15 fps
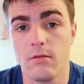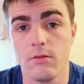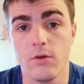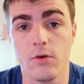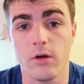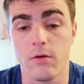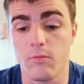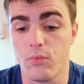
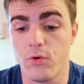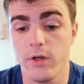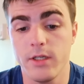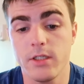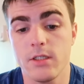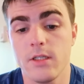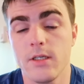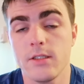You're gonna
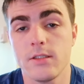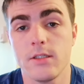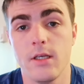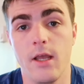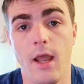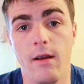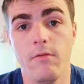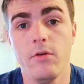preach this
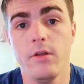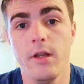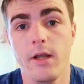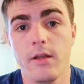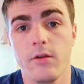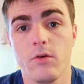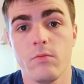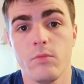every
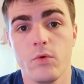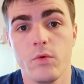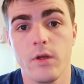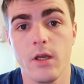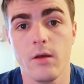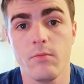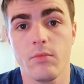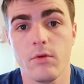night during boot
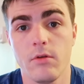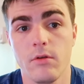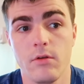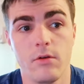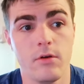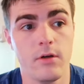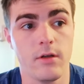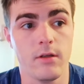camp.
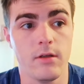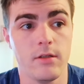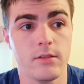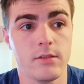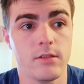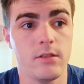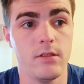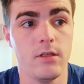
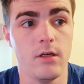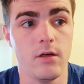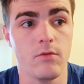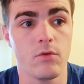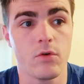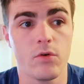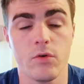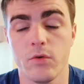It's the
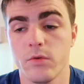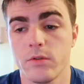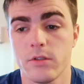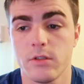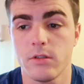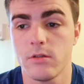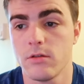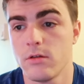
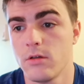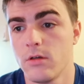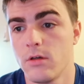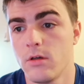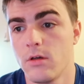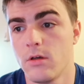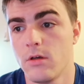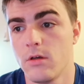recruits
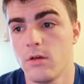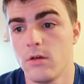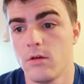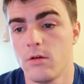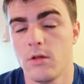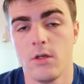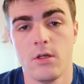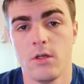
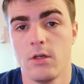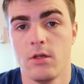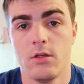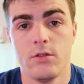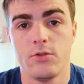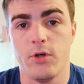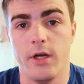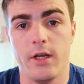
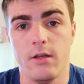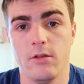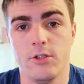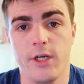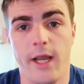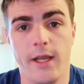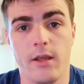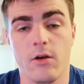training
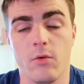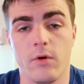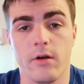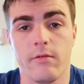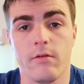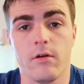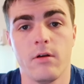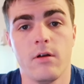jacket or
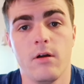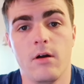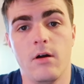whatever.